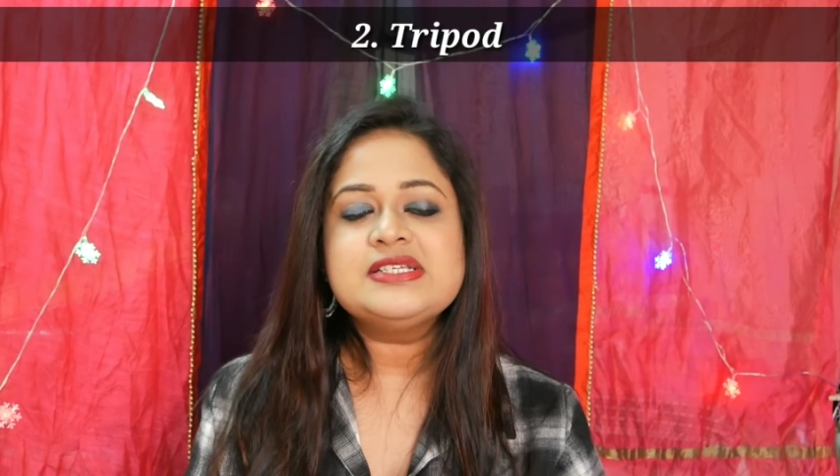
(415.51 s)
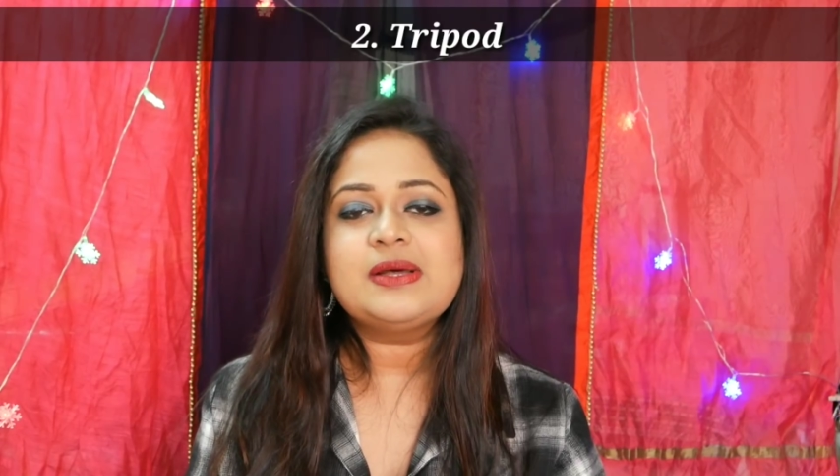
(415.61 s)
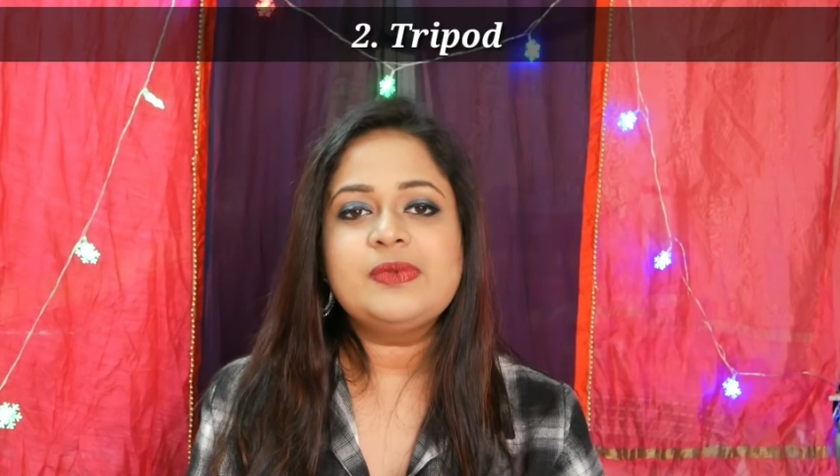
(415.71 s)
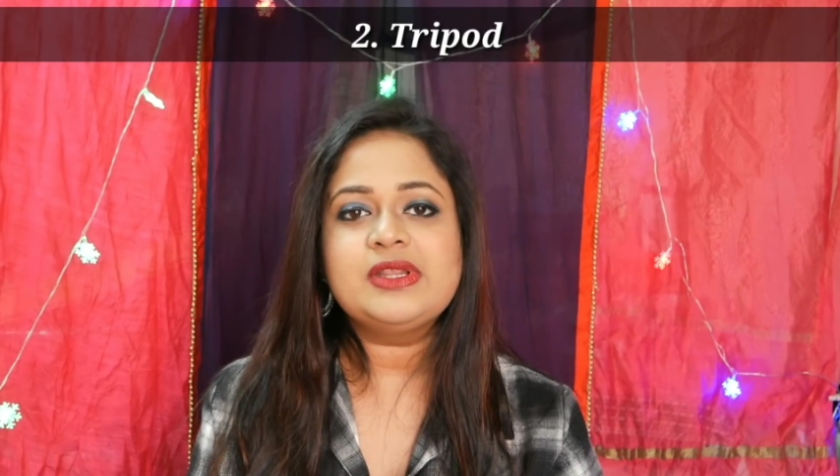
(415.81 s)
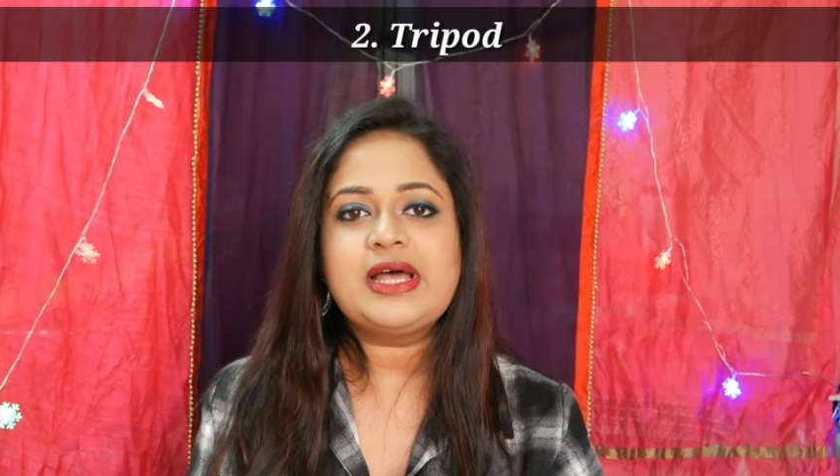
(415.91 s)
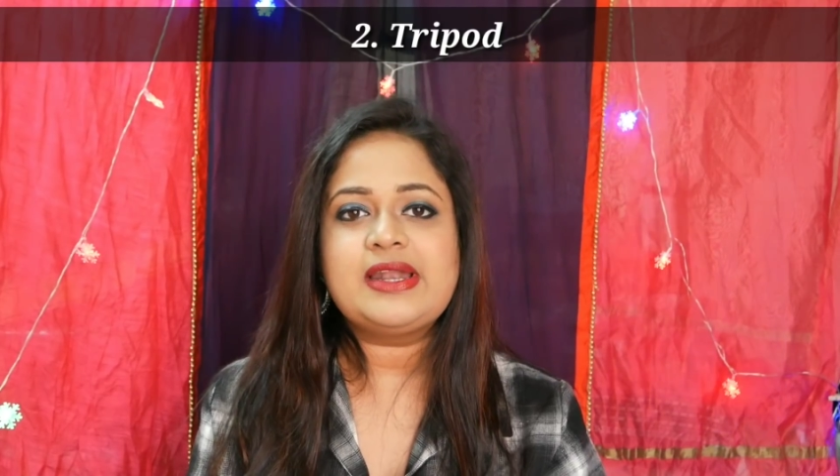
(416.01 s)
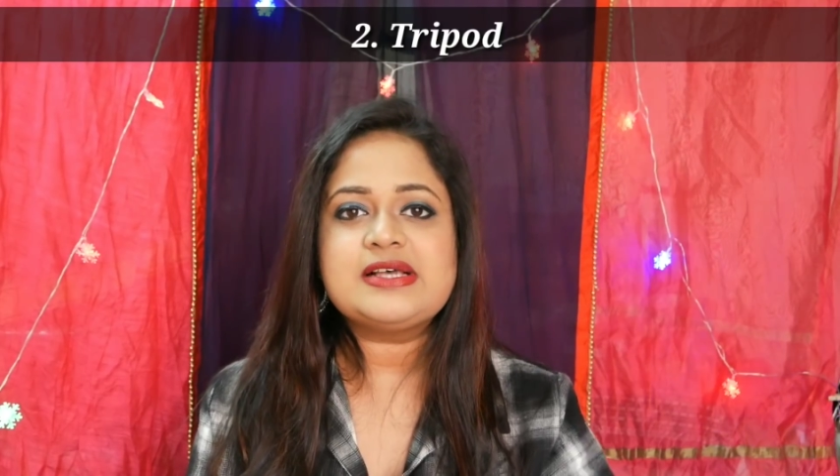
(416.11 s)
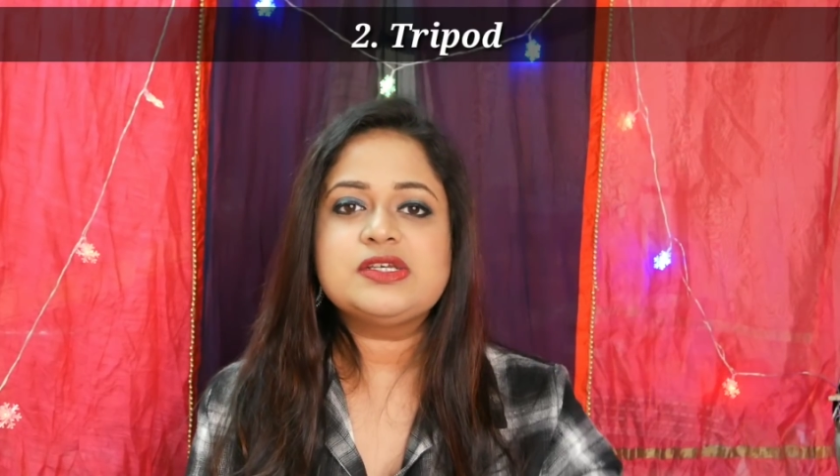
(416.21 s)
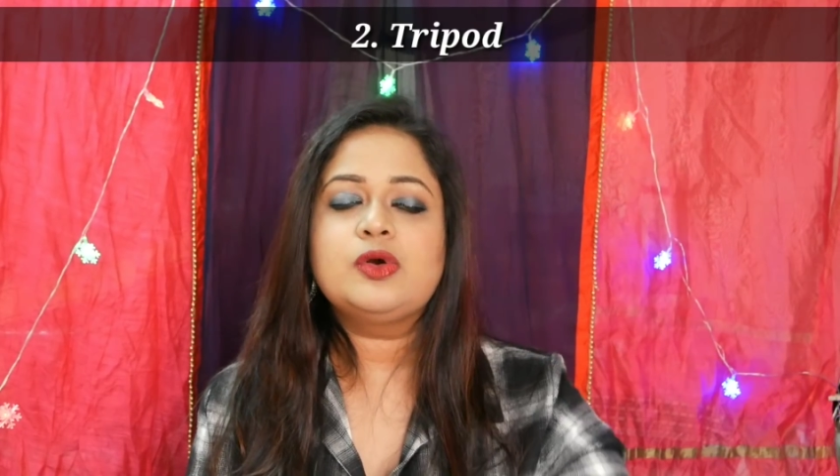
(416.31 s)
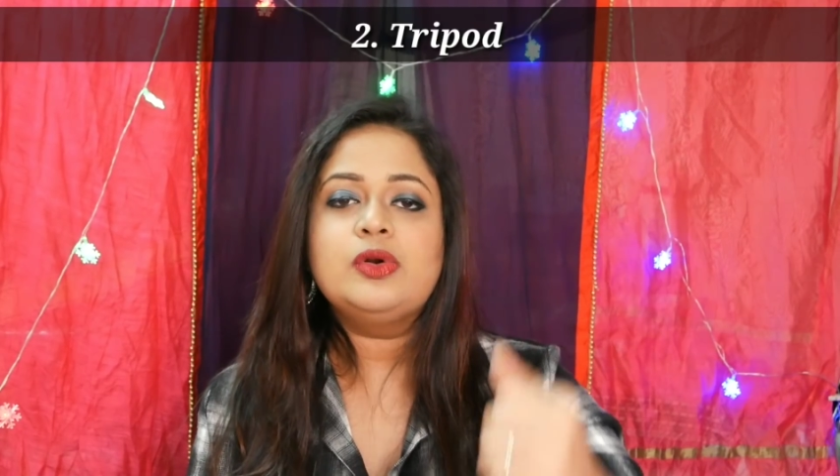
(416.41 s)
something that
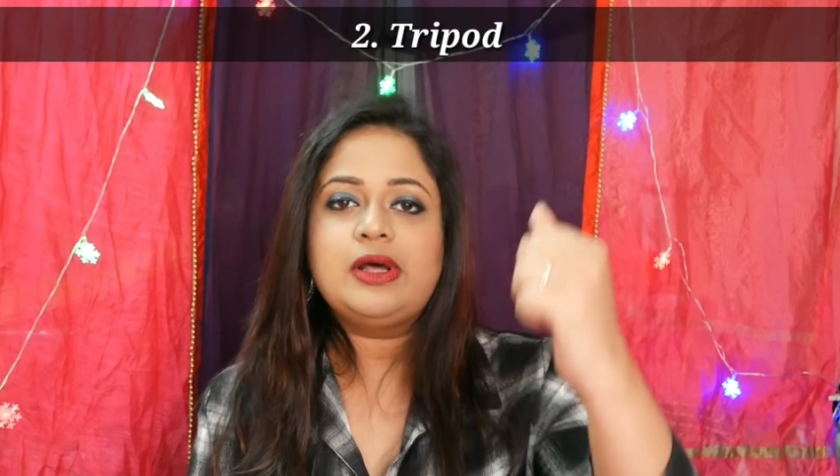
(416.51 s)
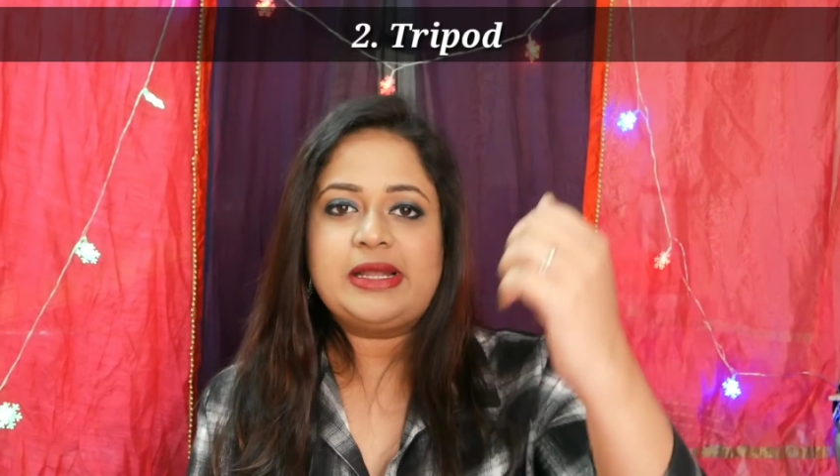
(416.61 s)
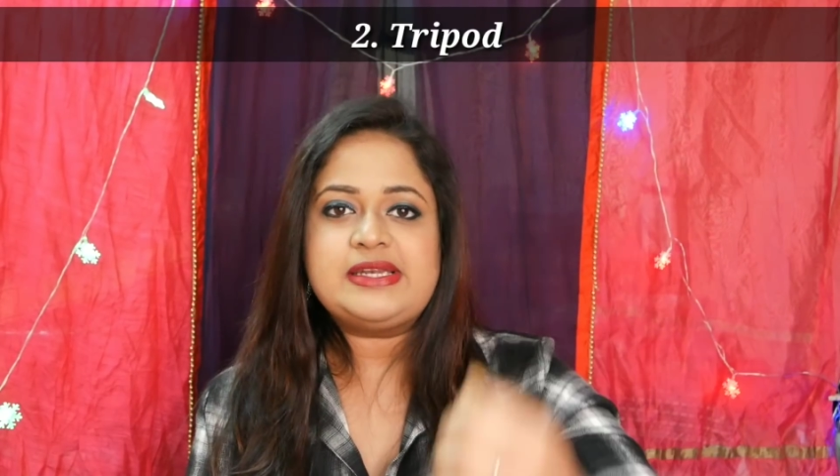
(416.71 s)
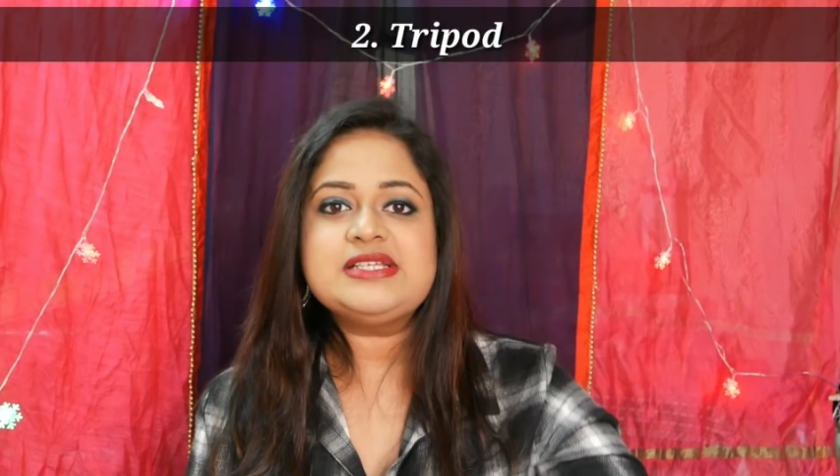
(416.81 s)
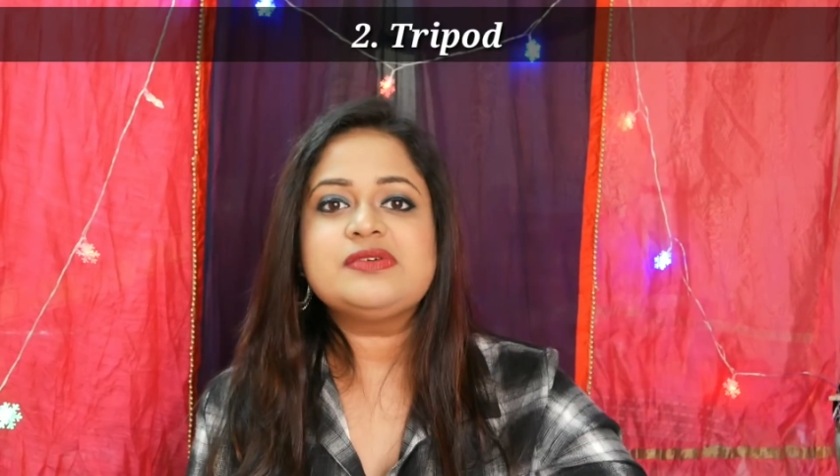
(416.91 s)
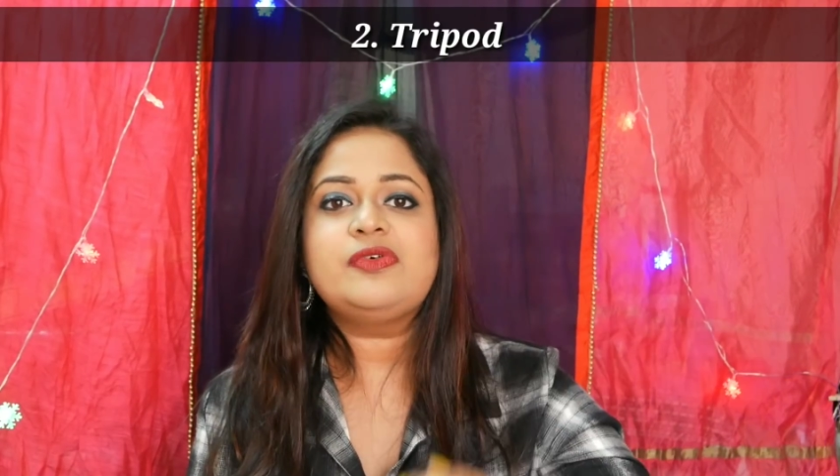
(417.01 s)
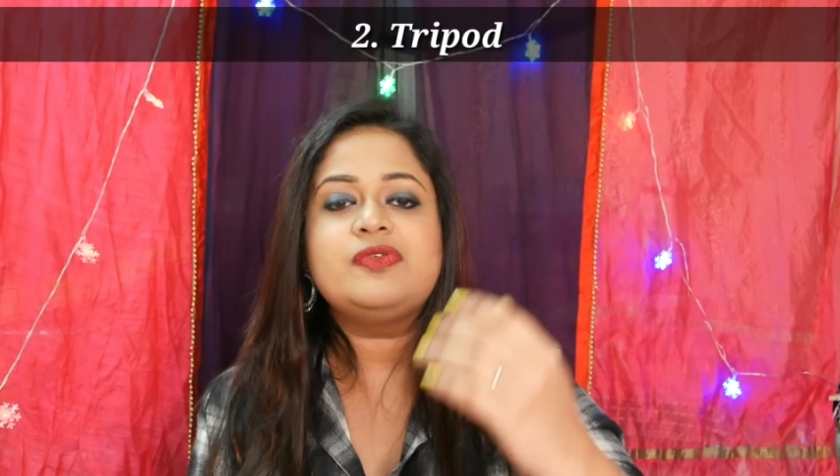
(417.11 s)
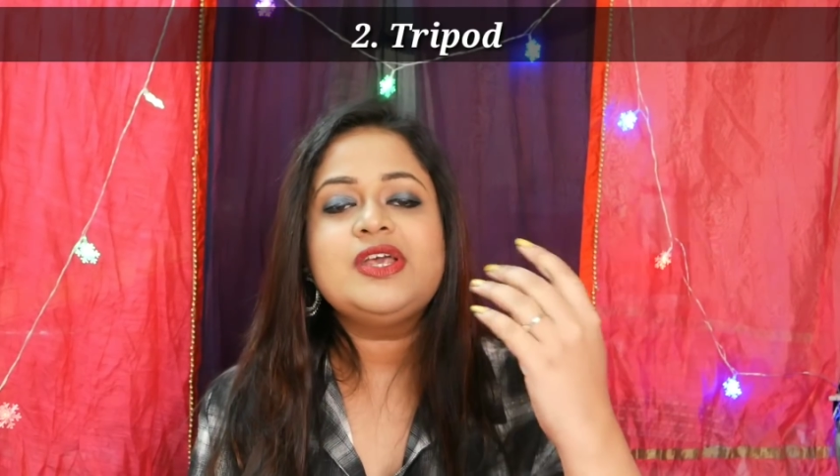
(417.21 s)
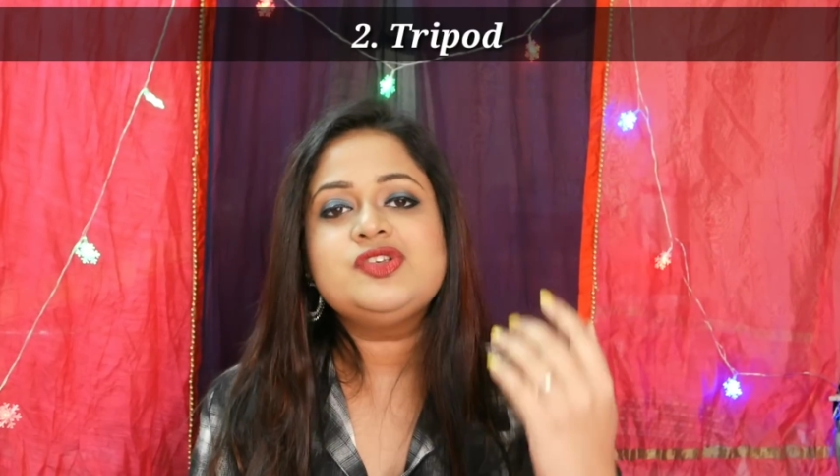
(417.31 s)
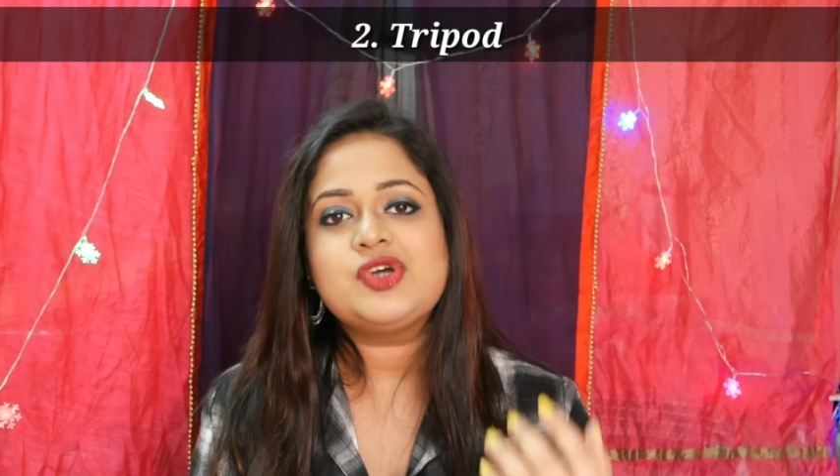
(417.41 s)
has a good, at least a
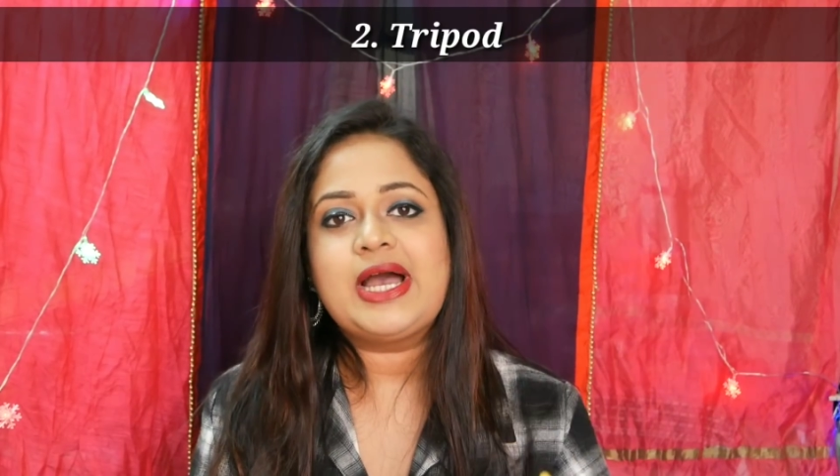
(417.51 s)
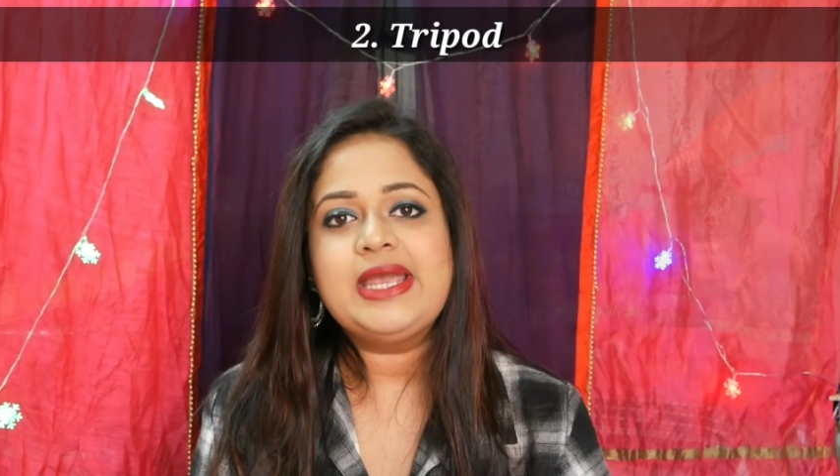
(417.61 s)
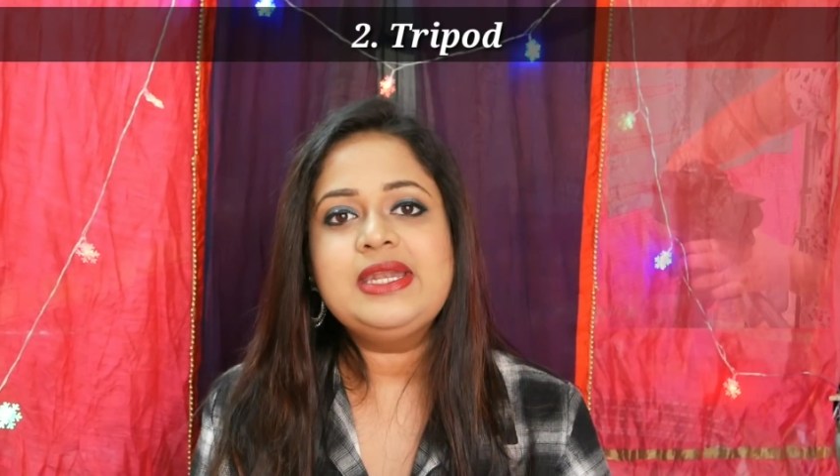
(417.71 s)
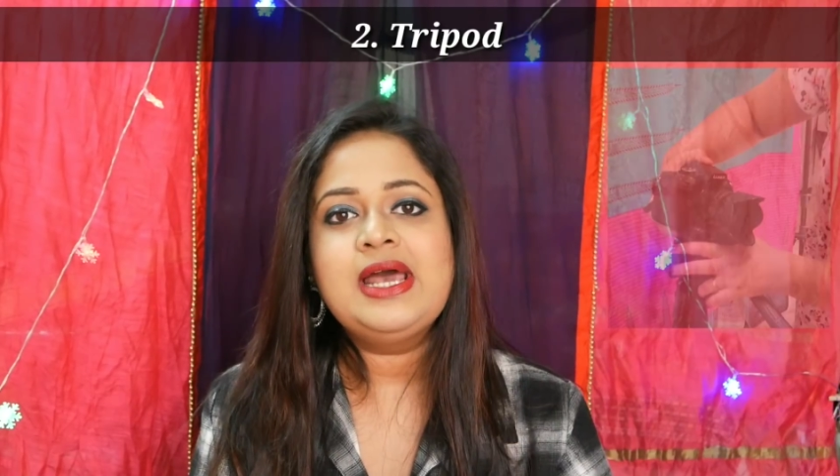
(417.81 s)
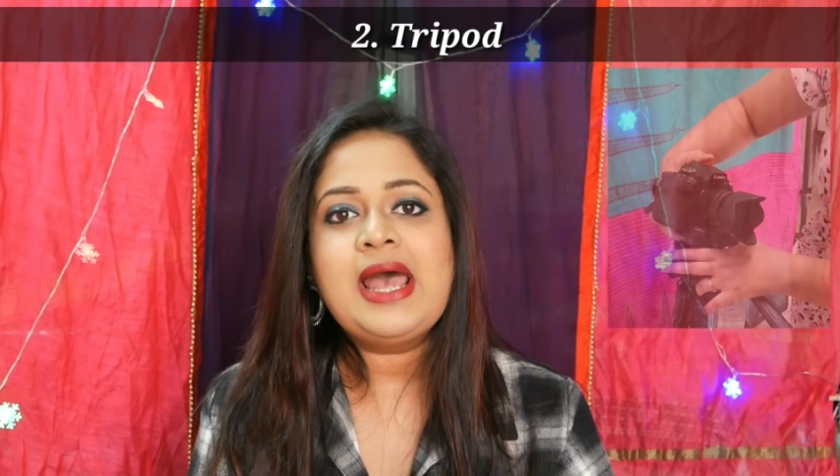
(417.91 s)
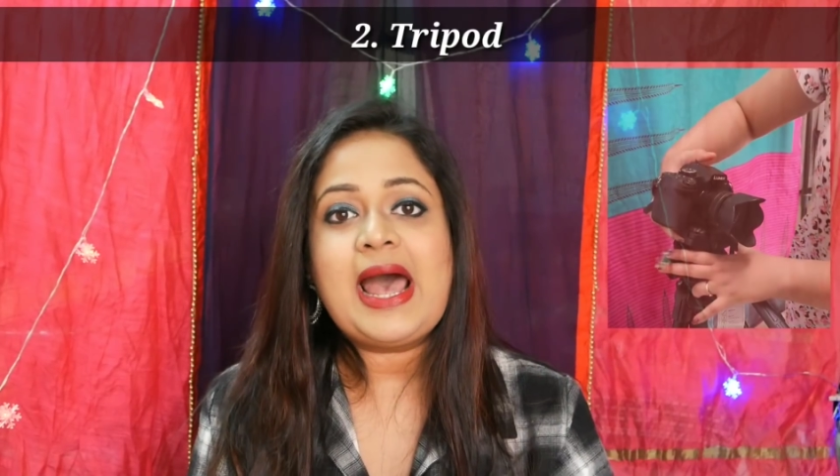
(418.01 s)
50-inch height